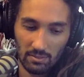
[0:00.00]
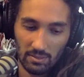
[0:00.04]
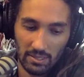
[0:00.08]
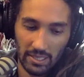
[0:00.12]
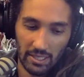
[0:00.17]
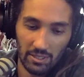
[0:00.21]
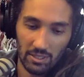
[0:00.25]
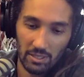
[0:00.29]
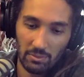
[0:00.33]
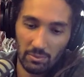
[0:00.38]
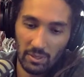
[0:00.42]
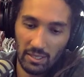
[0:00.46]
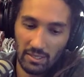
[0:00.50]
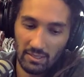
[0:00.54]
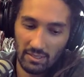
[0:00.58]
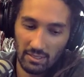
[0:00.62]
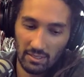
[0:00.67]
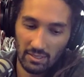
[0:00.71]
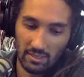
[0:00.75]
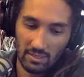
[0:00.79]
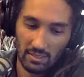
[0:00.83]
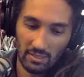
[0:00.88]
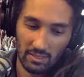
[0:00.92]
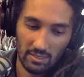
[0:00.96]
dairy
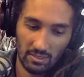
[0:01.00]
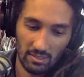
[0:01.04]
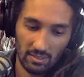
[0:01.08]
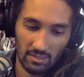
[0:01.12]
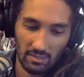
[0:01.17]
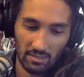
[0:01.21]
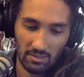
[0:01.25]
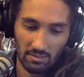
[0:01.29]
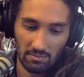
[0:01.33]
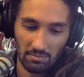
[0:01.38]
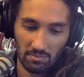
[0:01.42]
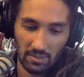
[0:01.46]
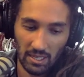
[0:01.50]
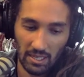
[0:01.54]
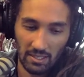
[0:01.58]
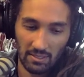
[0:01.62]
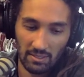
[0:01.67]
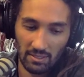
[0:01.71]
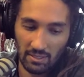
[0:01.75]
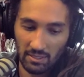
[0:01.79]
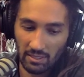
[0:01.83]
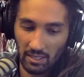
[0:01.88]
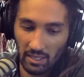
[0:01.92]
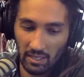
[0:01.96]
basically is
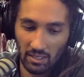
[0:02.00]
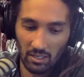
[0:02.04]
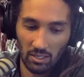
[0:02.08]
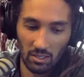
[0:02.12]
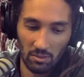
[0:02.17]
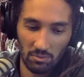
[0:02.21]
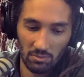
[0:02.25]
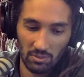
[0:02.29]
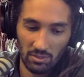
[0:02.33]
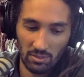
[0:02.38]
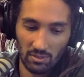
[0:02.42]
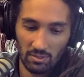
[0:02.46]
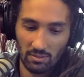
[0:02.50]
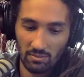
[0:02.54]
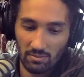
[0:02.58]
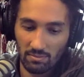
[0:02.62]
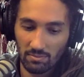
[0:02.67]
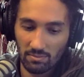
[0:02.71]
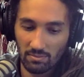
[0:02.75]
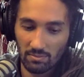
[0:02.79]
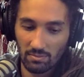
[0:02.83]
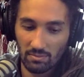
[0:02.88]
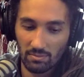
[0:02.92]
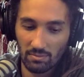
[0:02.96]
anything that comes,
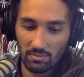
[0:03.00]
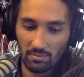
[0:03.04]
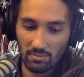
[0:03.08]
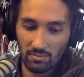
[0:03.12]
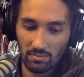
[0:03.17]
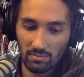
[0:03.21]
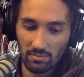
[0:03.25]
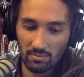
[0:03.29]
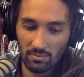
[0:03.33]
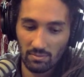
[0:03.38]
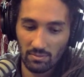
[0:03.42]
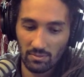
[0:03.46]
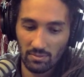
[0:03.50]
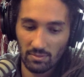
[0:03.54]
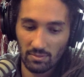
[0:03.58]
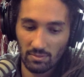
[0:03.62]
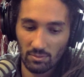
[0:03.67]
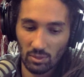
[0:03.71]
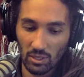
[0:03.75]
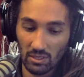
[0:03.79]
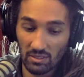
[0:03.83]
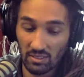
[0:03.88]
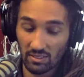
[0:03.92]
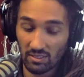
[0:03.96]

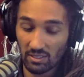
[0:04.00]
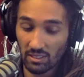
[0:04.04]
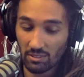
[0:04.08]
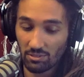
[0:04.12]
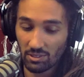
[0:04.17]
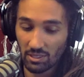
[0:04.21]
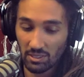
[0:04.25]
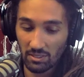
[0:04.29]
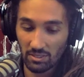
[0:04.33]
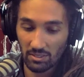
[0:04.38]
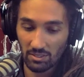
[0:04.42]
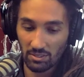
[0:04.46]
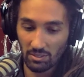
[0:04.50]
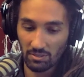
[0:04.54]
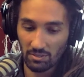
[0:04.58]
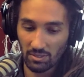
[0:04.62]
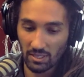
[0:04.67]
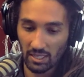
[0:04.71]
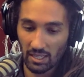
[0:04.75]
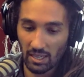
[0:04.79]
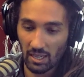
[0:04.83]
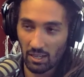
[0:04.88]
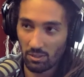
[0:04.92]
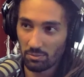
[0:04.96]
well, the secretions of
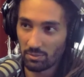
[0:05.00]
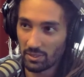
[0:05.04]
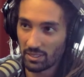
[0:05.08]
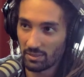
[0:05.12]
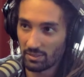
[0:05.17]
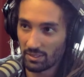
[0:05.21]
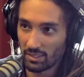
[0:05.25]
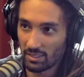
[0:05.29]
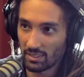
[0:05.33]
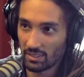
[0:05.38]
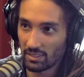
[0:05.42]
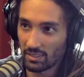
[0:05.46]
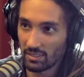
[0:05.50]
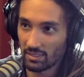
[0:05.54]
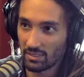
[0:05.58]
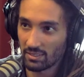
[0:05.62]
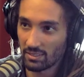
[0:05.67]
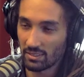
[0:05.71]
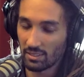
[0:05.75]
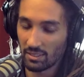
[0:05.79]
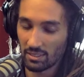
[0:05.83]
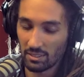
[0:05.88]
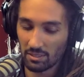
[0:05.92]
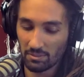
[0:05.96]
a cow basically,
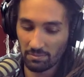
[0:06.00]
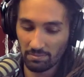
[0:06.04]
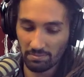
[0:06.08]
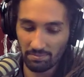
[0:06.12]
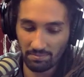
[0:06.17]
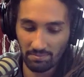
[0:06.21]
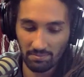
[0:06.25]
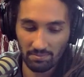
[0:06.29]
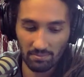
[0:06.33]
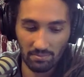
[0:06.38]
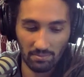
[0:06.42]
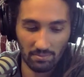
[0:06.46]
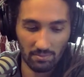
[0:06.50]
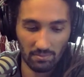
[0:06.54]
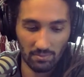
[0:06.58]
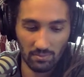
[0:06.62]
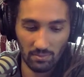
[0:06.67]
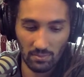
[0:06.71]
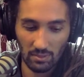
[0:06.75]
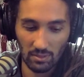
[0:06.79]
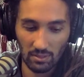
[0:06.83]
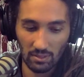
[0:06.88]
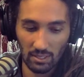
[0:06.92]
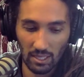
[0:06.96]
and
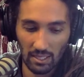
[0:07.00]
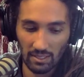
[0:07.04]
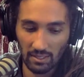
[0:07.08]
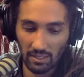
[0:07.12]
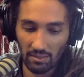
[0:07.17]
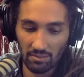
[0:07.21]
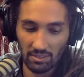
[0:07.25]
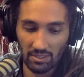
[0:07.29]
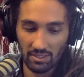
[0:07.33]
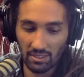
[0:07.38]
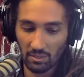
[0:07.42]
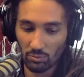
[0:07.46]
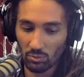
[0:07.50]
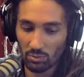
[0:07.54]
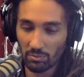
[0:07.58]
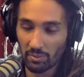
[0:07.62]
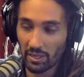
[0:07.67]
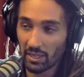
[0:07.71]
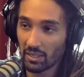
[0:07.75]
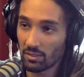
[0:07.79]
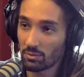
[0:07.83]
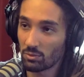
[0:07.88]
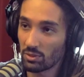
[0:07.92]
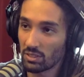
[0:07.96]
everything we
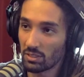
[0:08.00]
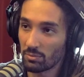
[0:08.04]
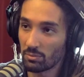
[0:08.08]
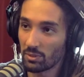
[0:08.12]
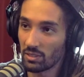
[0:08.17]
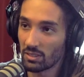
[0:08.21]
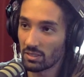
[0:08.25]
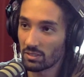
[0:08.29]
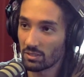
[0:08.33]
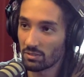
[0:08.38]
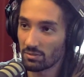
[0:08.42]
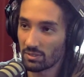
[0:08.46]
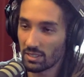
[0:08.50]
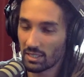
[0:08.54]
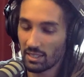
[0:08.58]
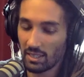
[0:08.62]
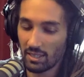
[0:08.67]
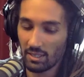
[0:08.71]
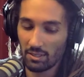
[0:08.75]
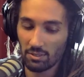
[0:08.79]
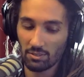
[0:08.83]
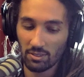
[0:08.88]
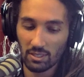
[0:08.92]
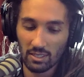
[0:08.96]
make with the milk of the
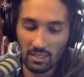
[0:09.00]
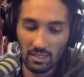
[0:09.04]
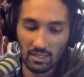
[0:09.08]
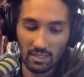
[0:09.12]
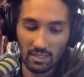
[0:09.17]
cow.